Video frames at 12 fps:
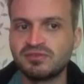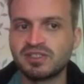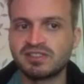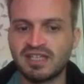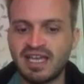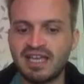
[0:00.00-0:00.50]
we
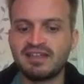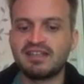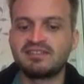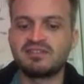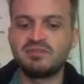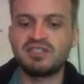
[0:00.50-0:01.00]
can say hi,
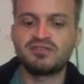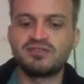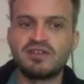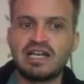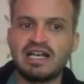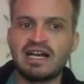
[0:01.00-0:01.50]
nice to meet
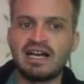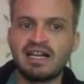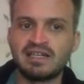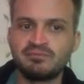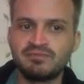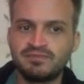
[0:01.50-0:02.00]
you,
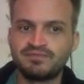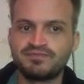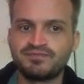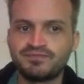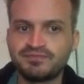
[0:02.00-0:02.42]
I'm,